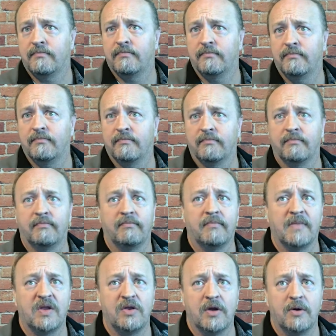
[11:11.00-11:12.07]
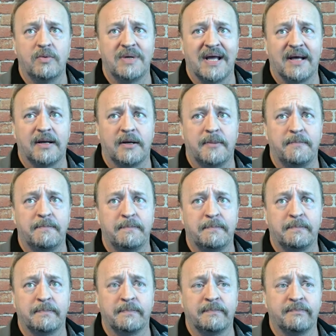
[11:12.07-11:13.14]
Hmm. No data.
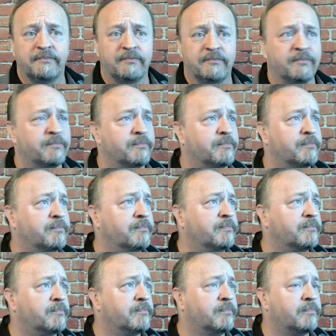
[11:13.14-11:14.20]
Hmm.